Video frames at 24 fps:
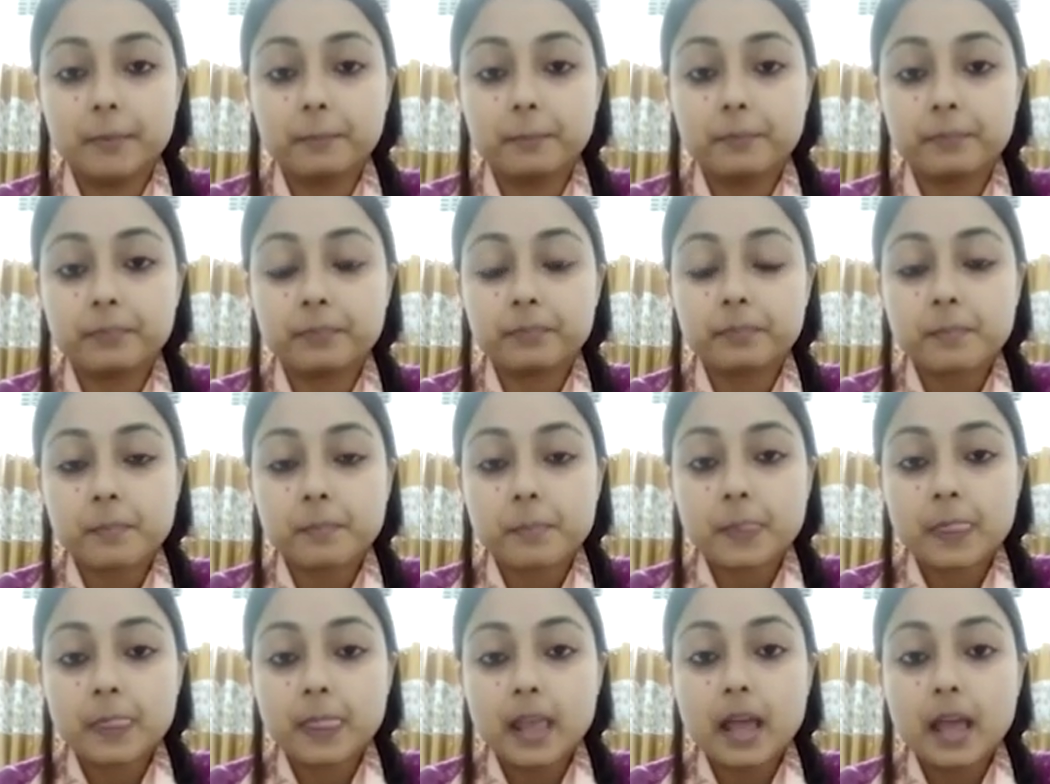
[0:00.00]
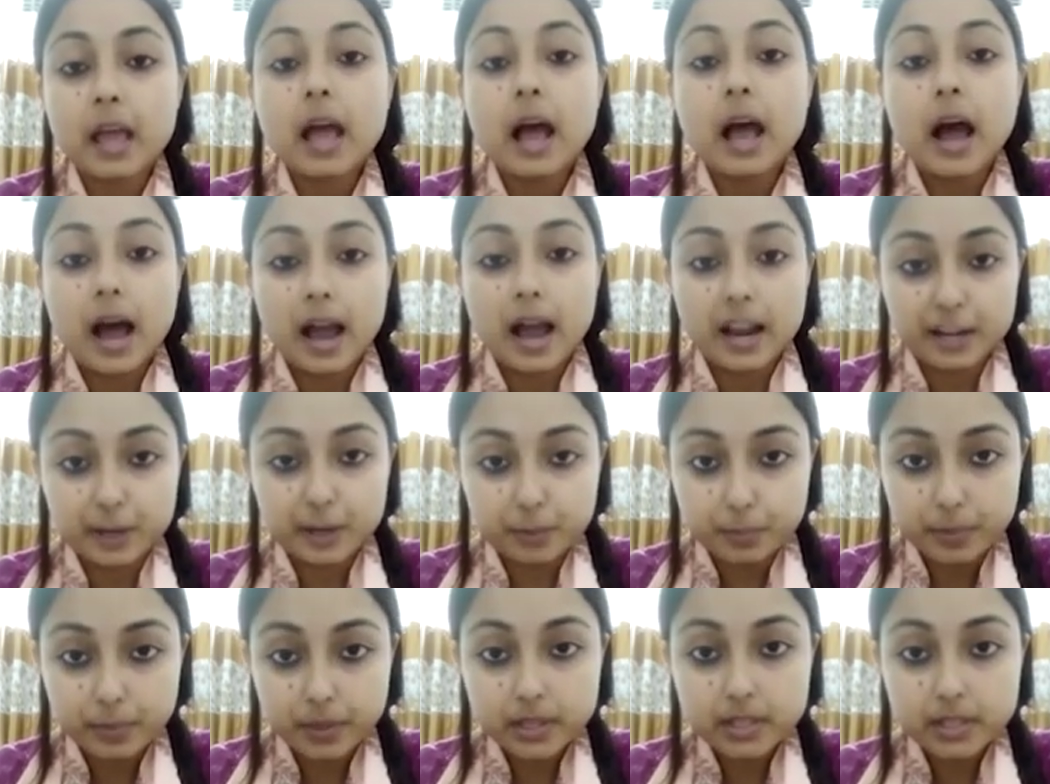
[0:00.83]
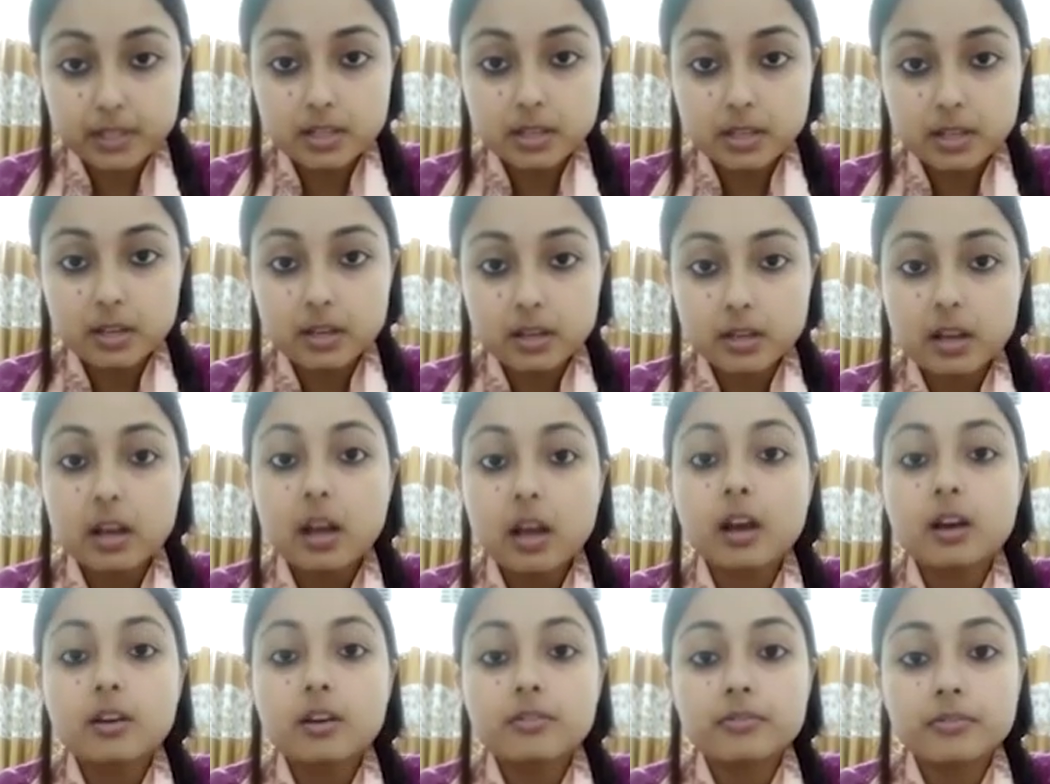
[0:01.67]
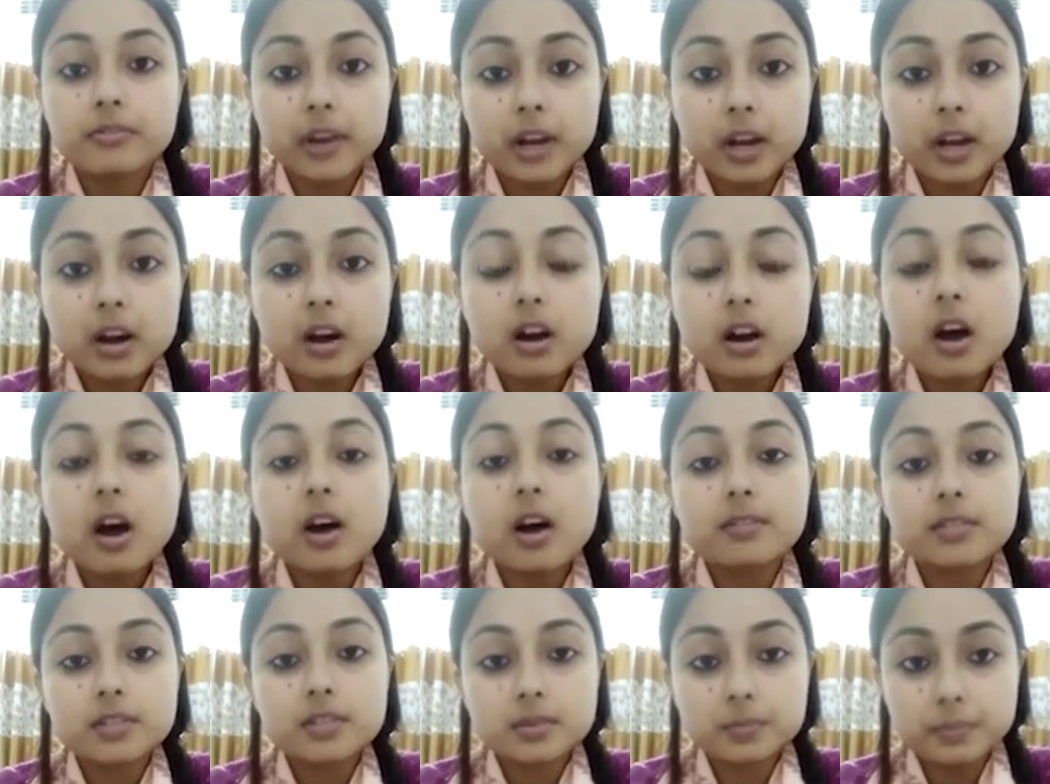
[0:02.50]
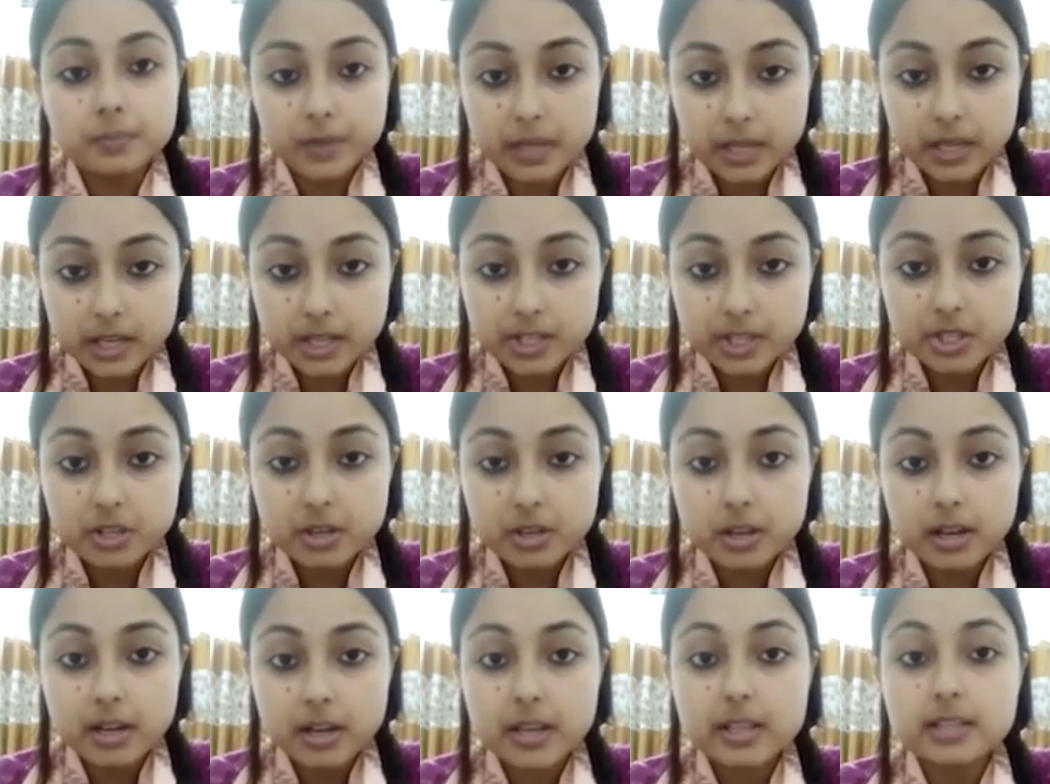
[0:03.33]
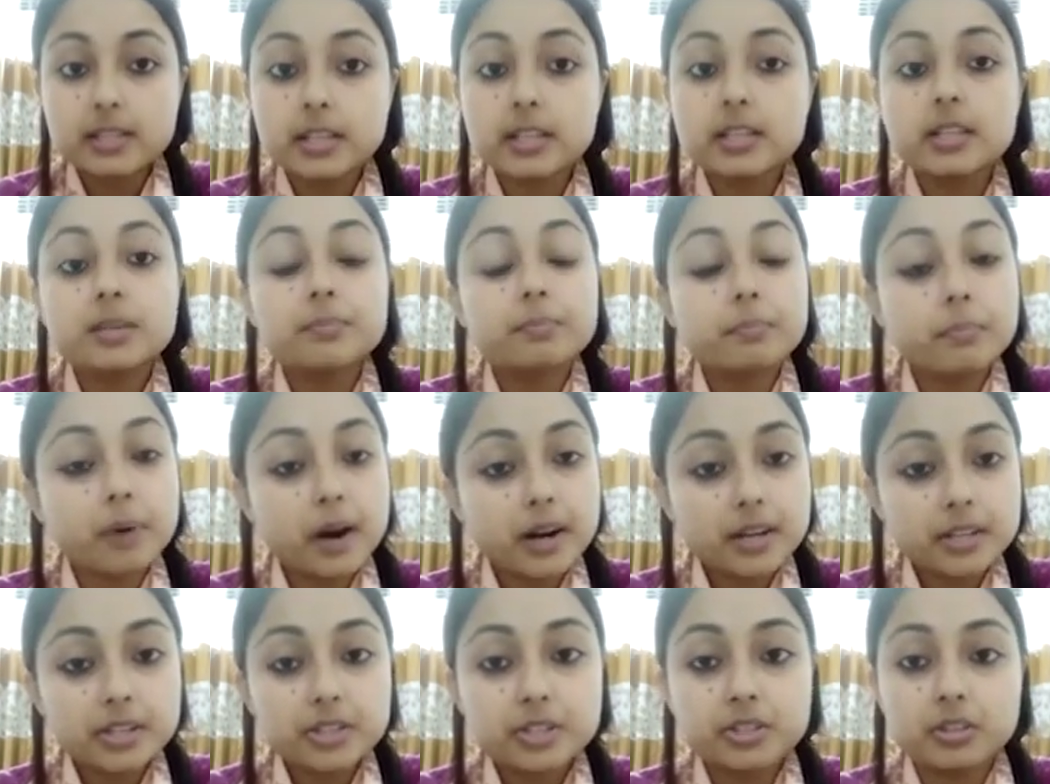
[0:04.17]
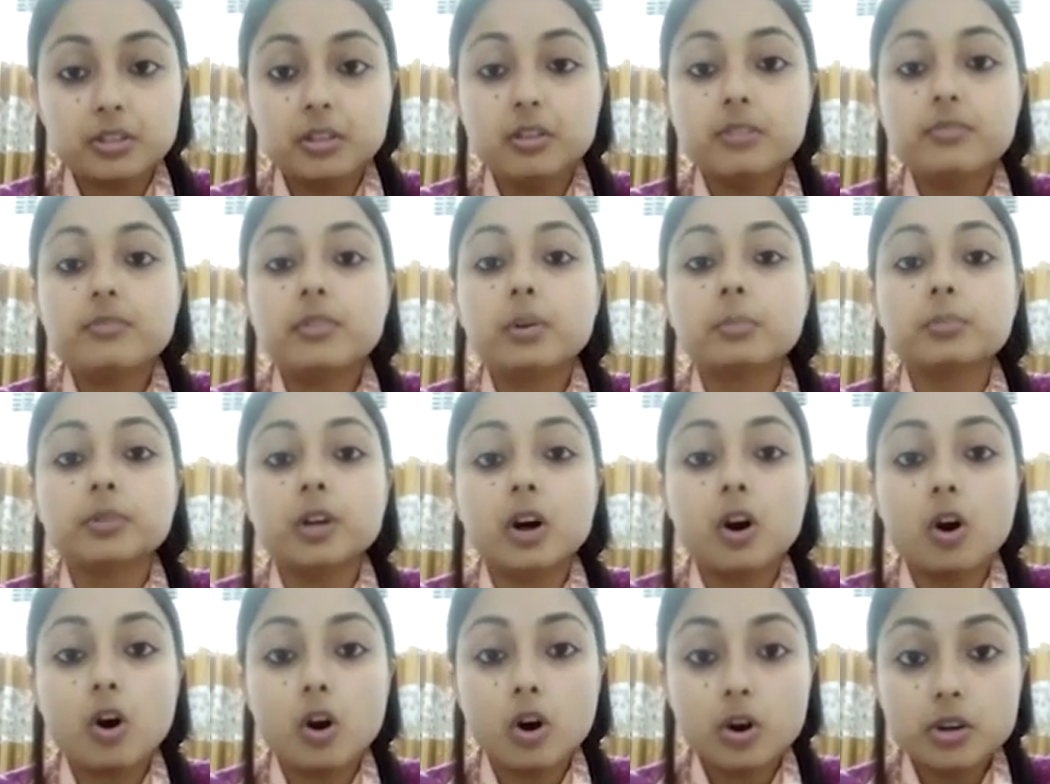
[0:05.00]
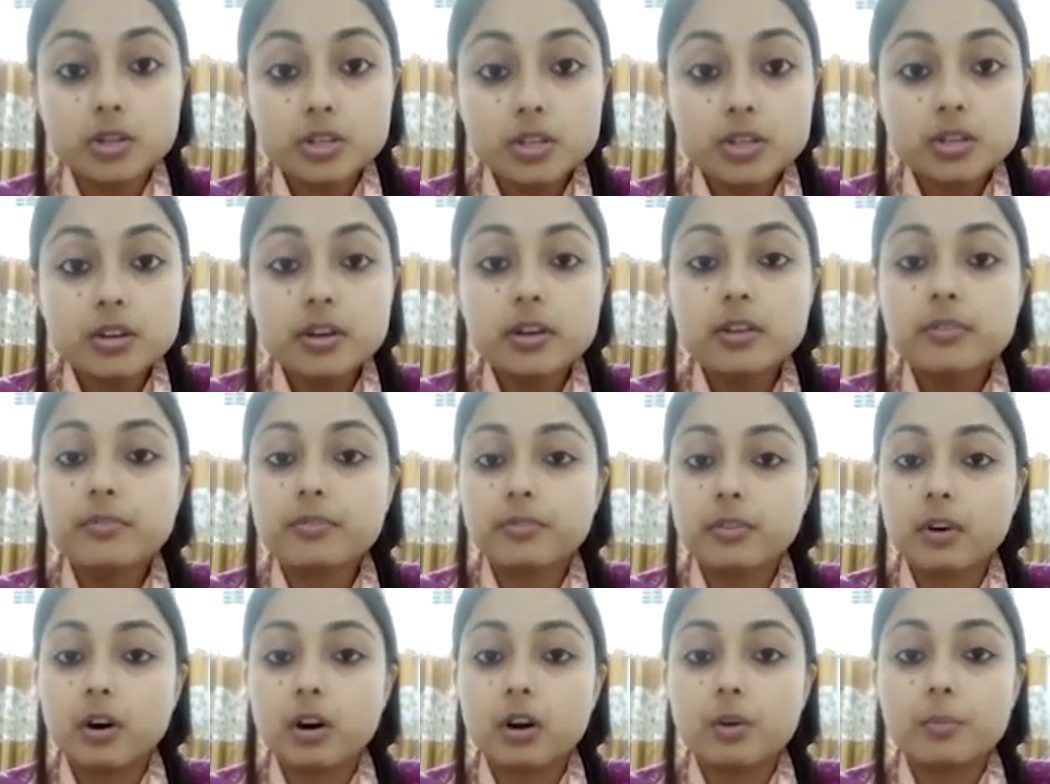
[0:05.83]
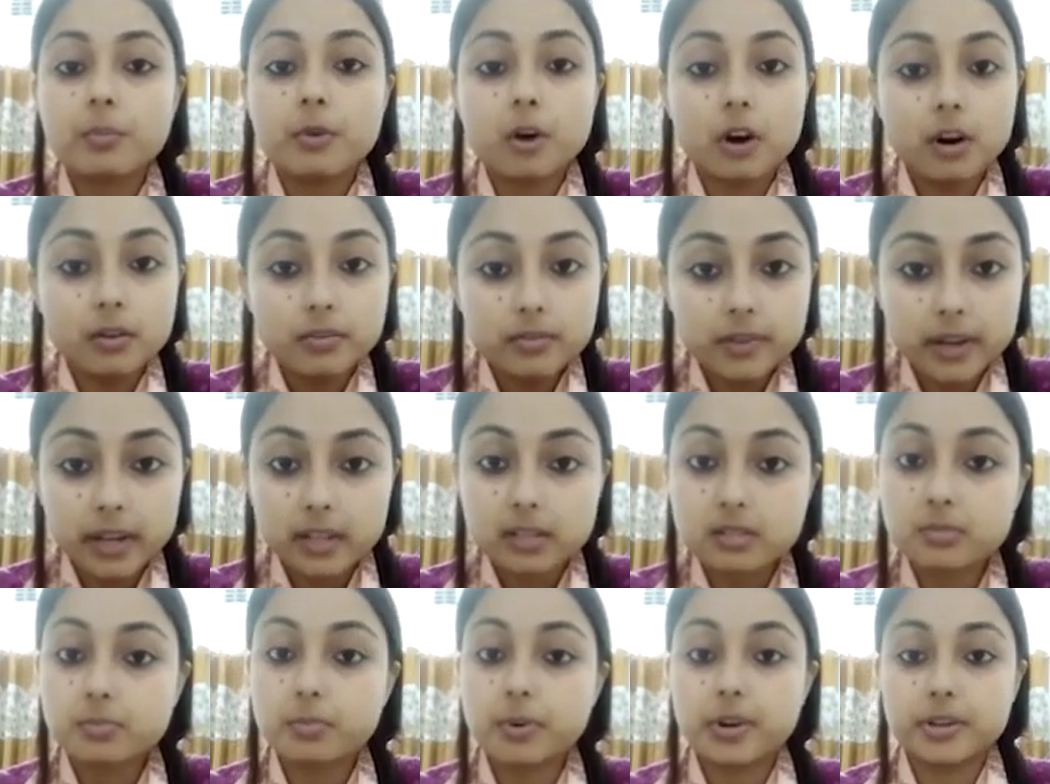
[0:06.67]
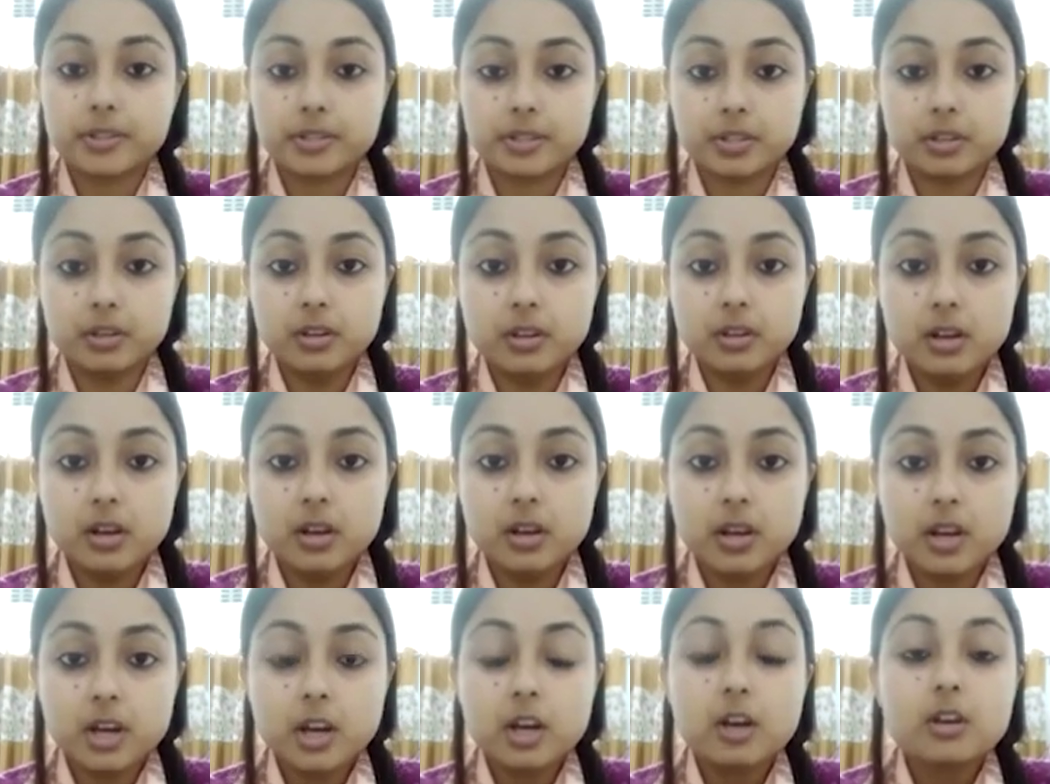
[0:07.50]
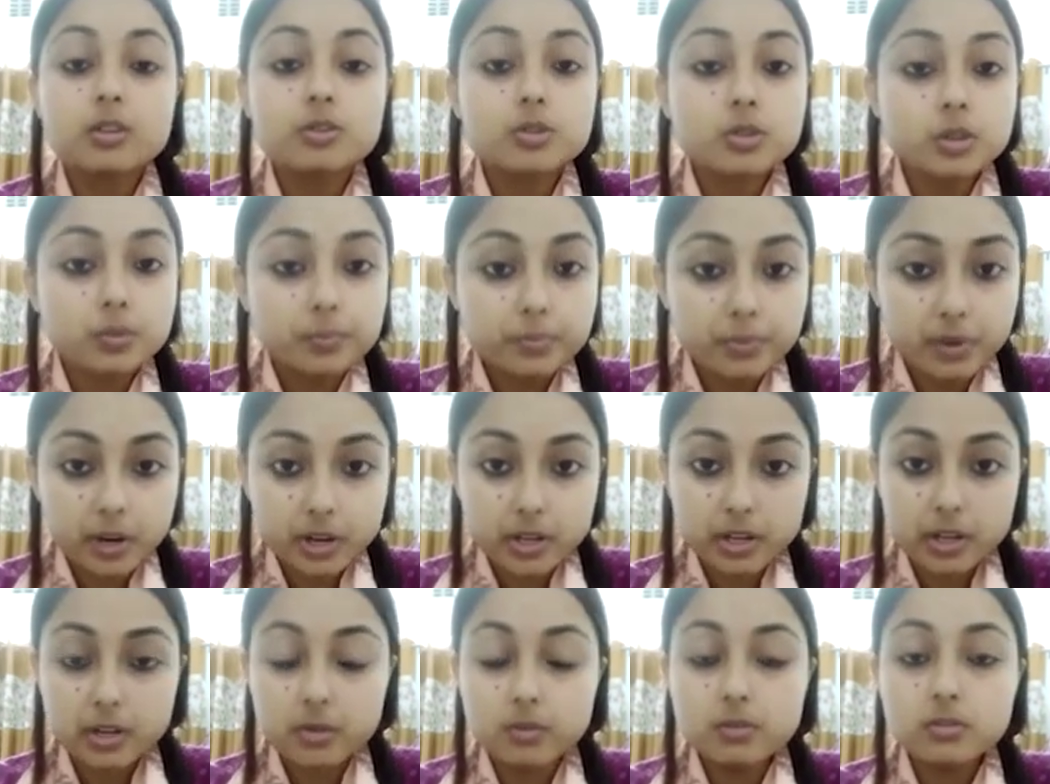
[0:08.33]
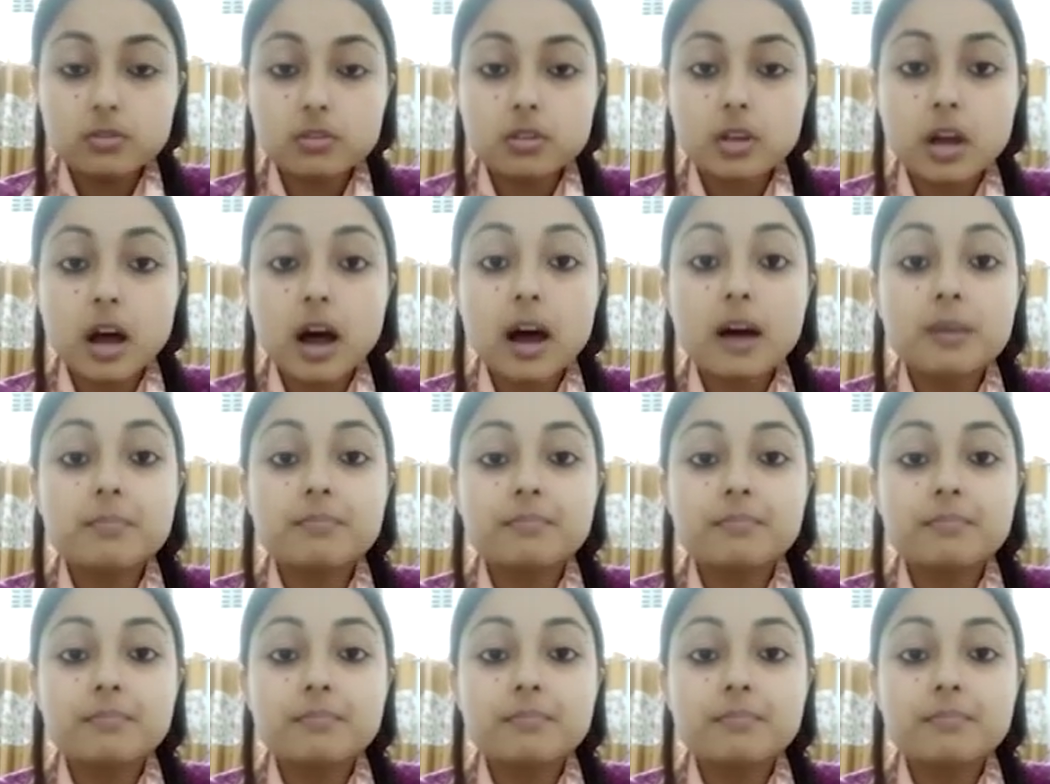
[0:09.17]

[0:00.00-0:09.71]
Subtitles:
I repeat, figure of speech is a departure from the ordinary form of expression to produce a better effect.